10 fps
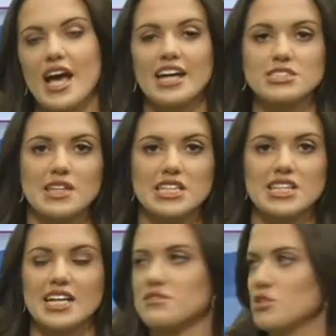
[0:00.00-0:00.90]
than it has been these
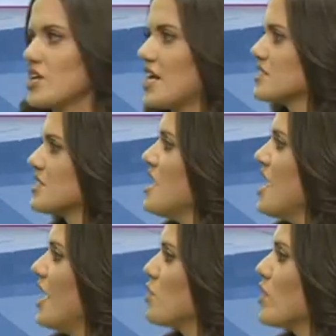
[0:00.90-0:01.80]
last few days,
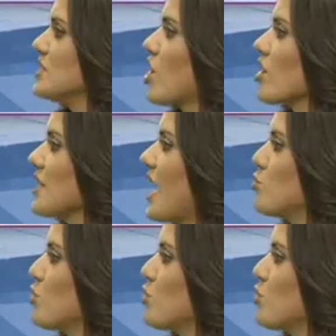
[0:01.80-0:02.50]
and winds are light,